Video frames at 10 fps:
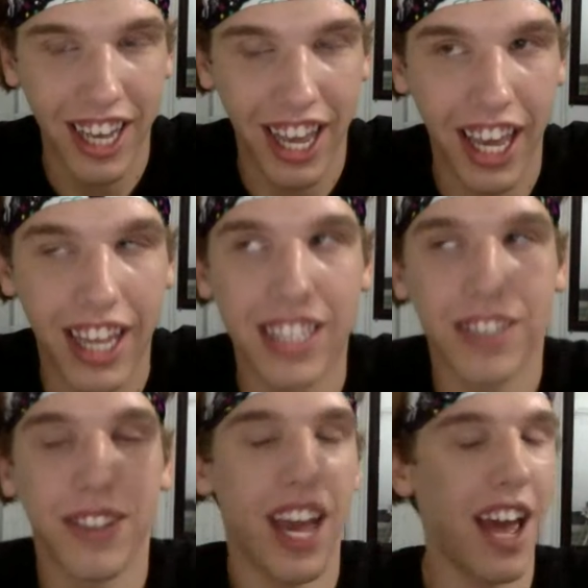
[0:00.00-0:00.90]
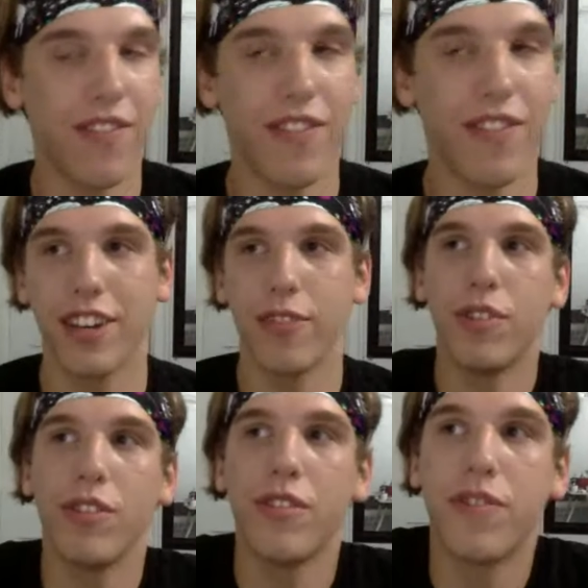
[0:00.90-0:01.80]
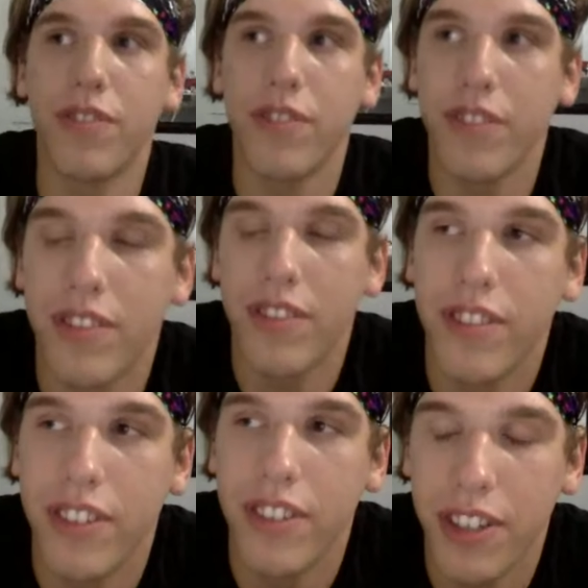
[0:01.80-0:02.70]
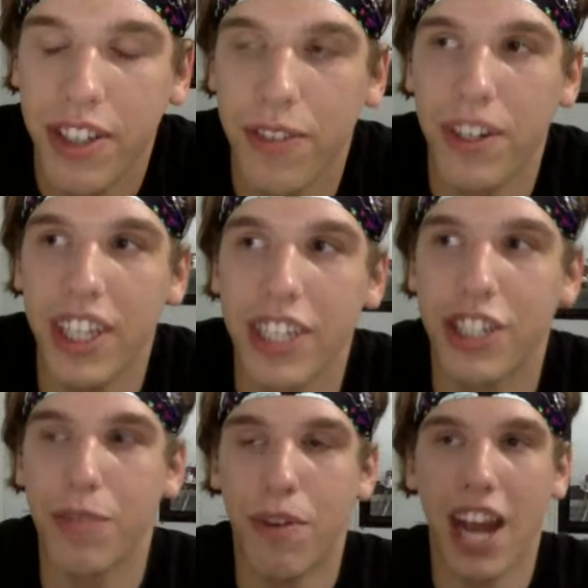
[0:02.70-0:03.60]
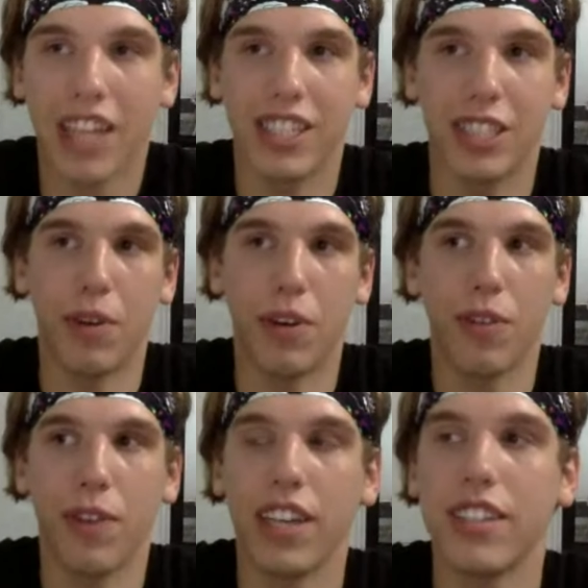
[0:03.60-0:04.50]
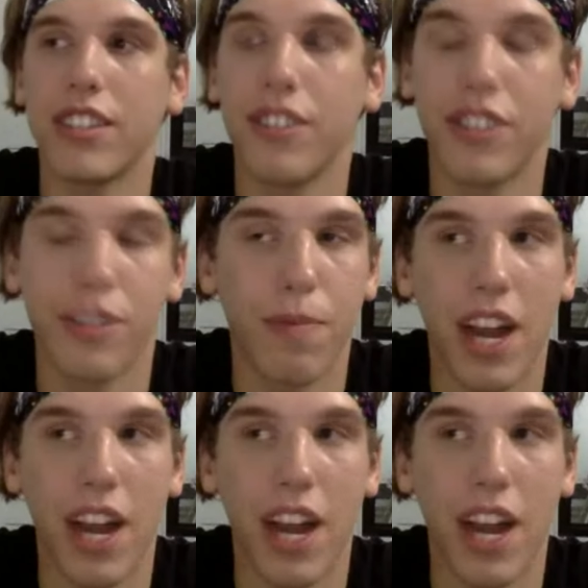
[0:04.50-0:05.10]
And you really should practice both ways. So you should